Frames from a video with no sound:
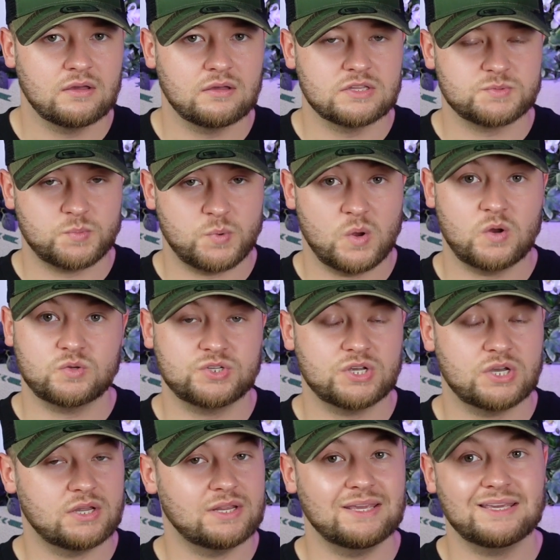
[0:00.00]
the spiritual
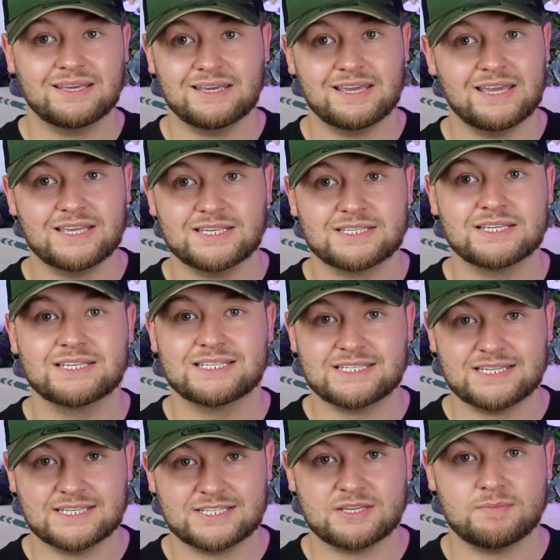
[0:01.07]
journey, is
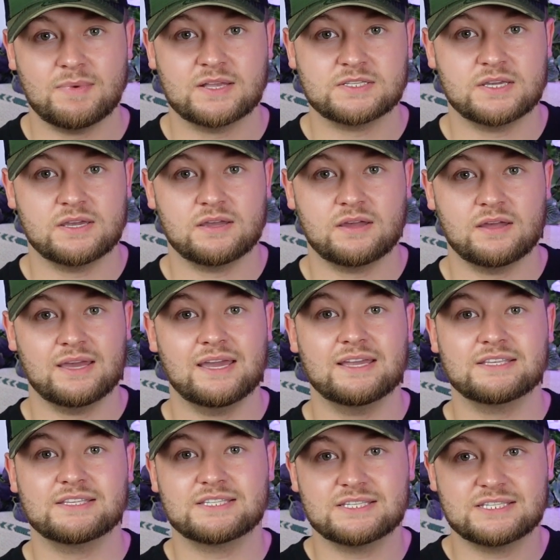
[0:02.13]
systematic.
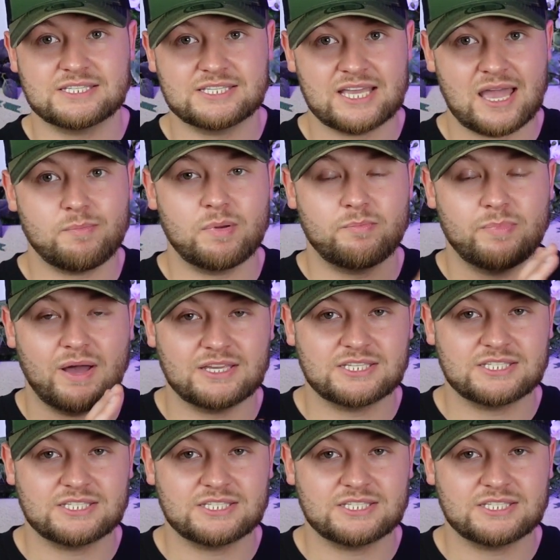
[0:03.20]
It's step by